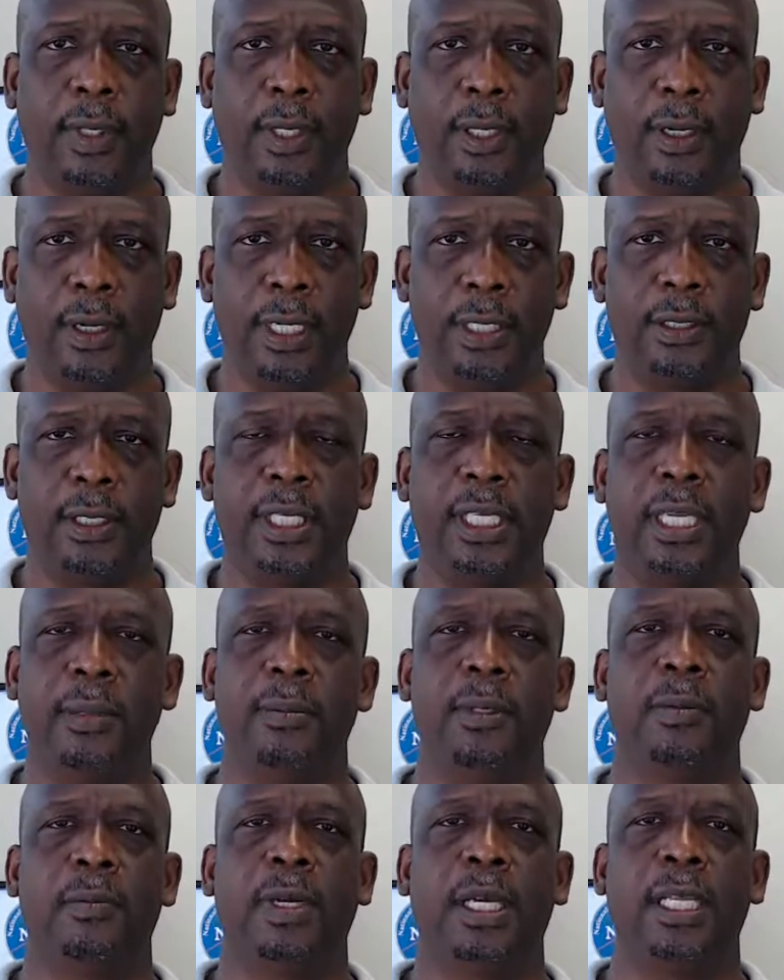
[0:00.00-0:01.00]
All right, so keep
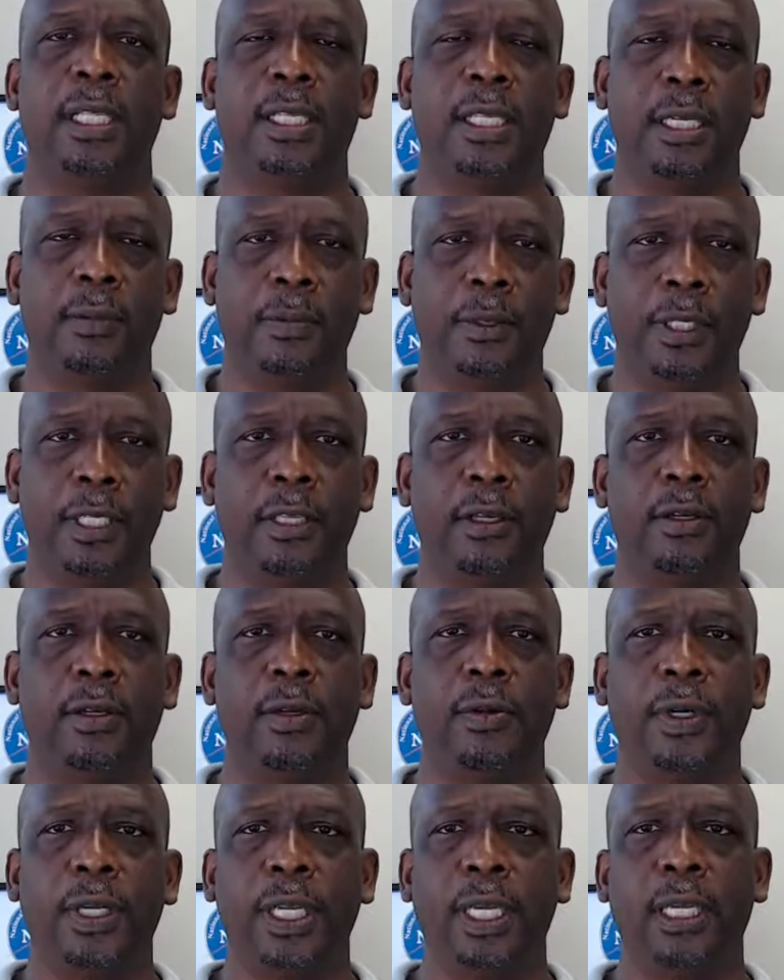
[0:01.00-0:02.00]
that in mind. Typically, they'll
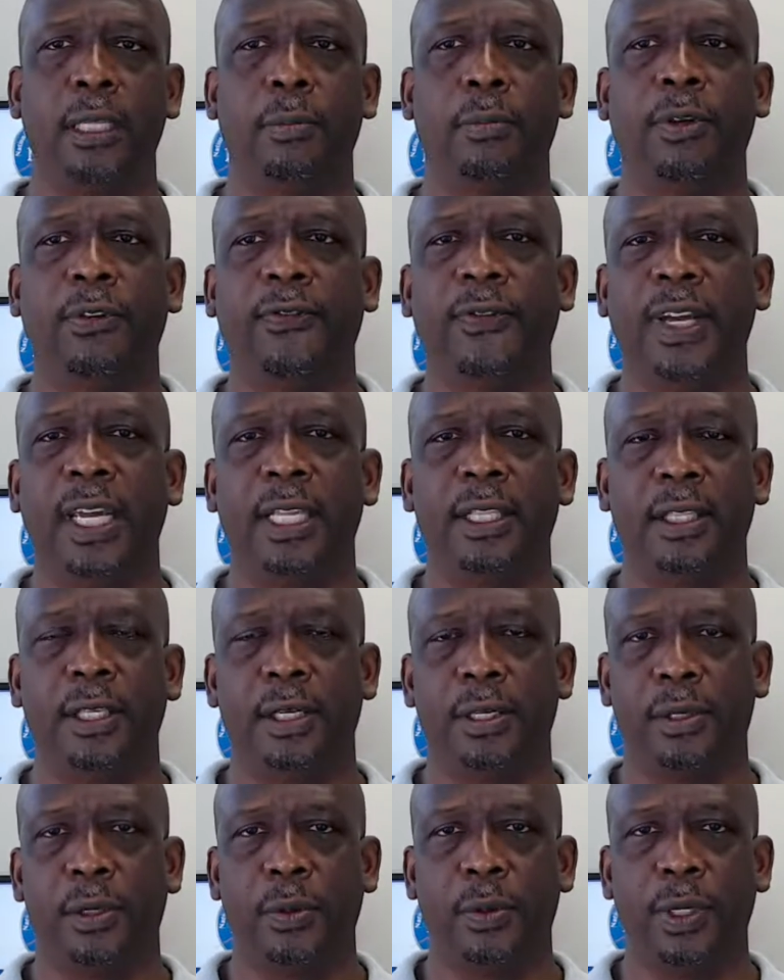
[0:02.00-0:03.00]
go ahead and provide
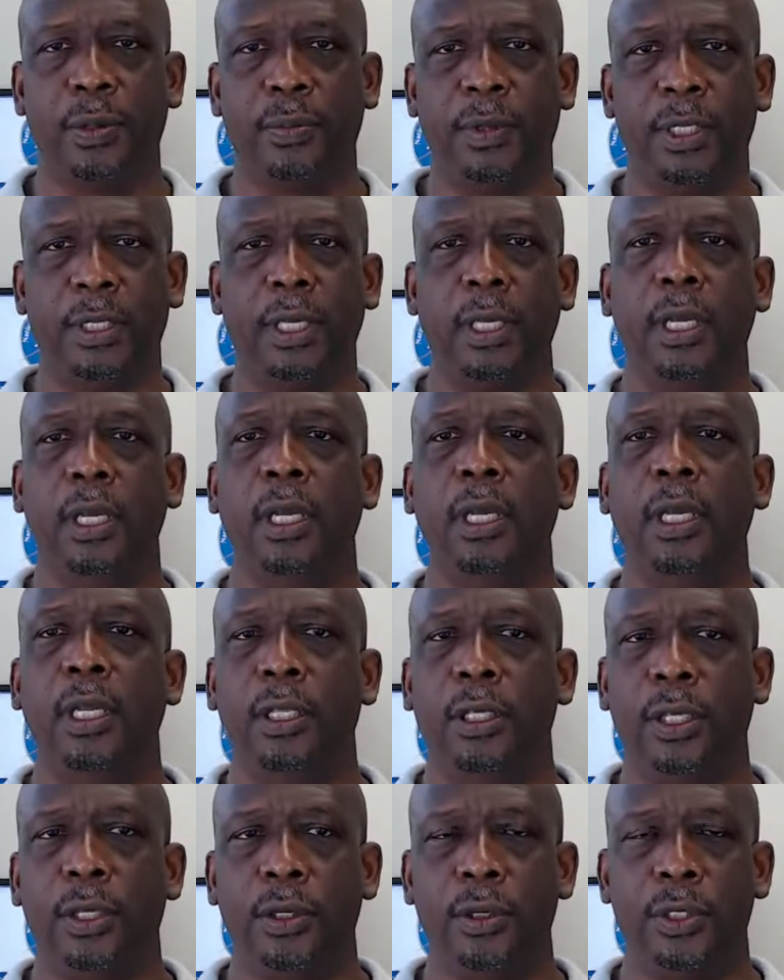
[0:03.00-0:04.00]
their equipment
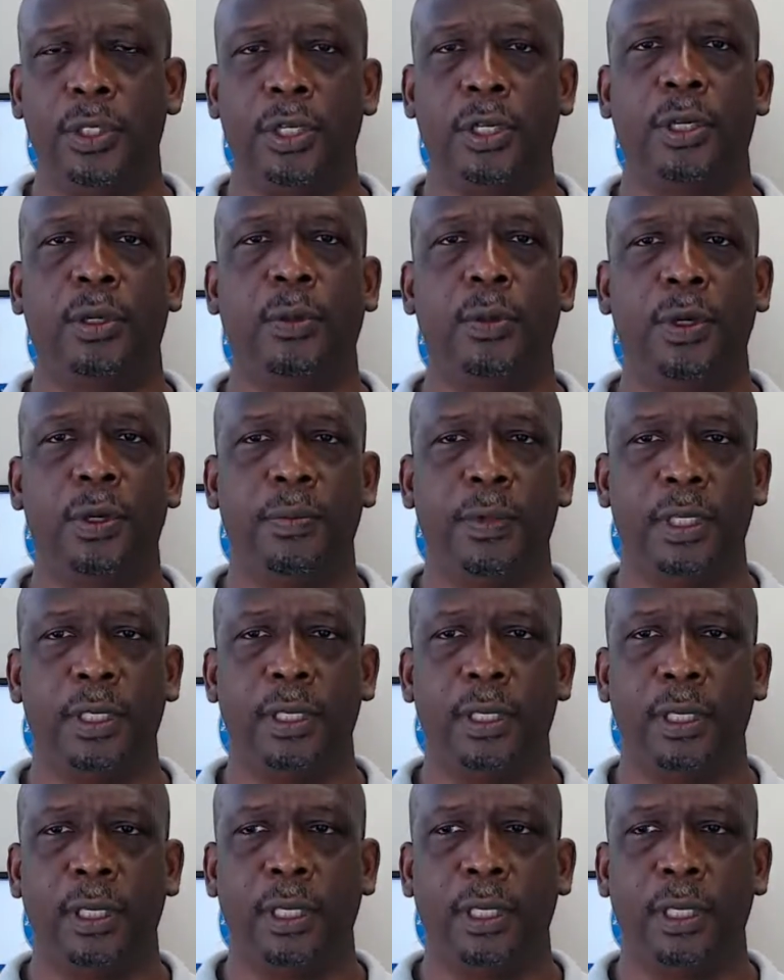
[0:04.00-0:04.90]
to use their equipment.